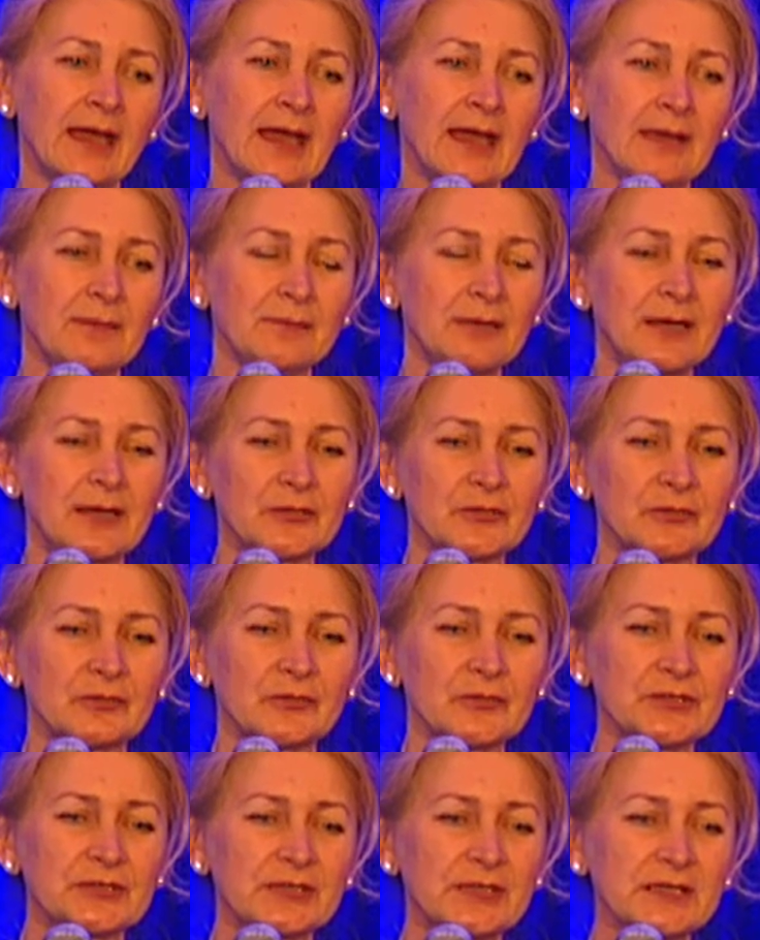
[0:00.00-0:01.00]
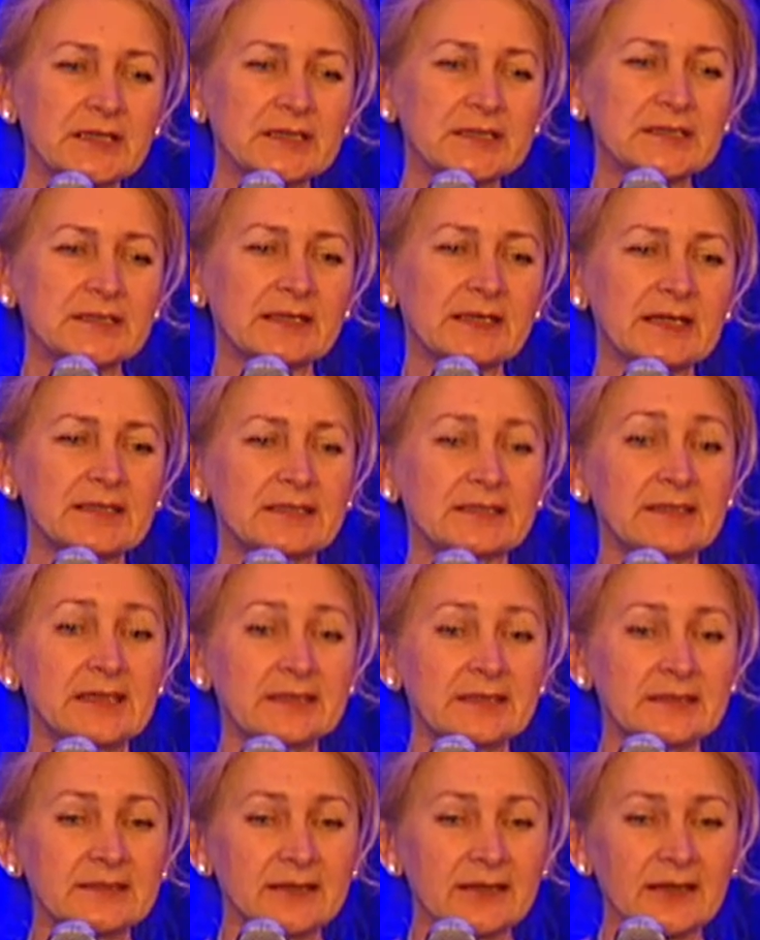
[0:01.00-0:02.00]
APR246 has
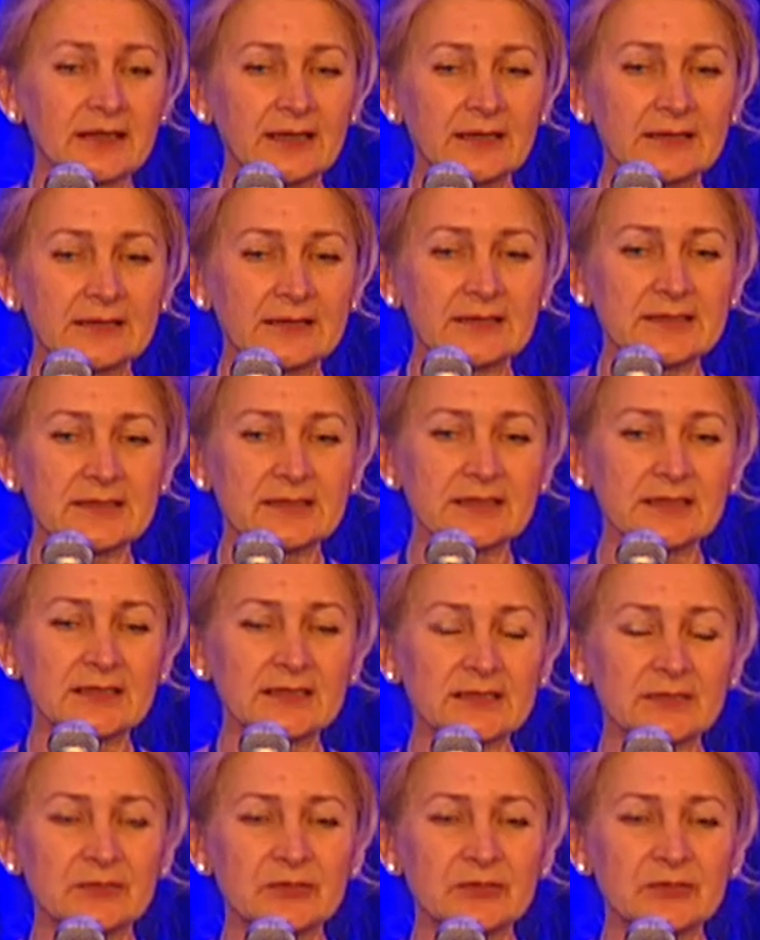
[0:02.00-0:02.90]
another target in cells,